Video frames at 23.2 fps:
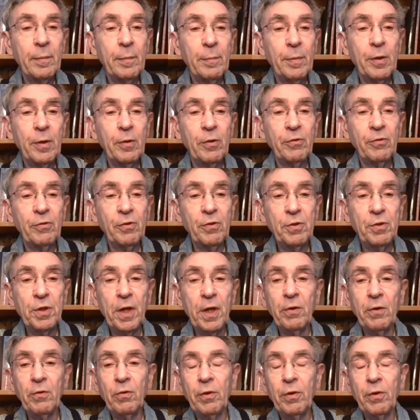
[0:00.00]
Because in
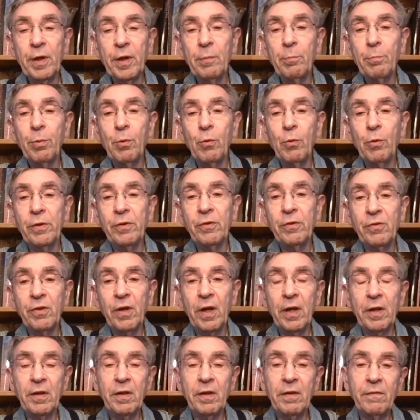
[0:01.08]
general, the important
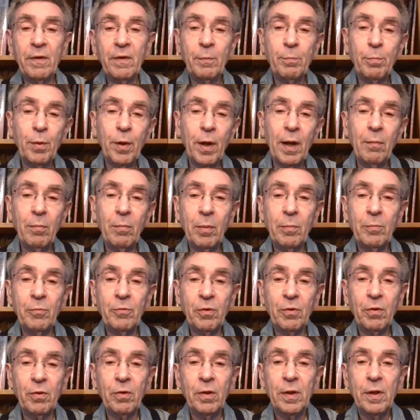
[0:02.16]
scientific problems
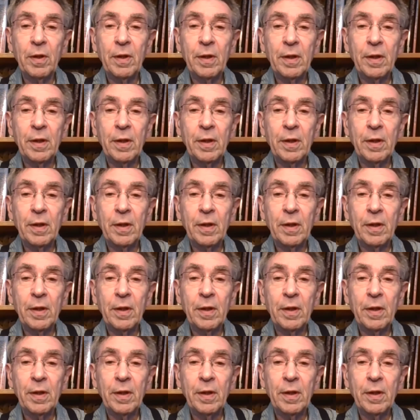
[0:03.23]
are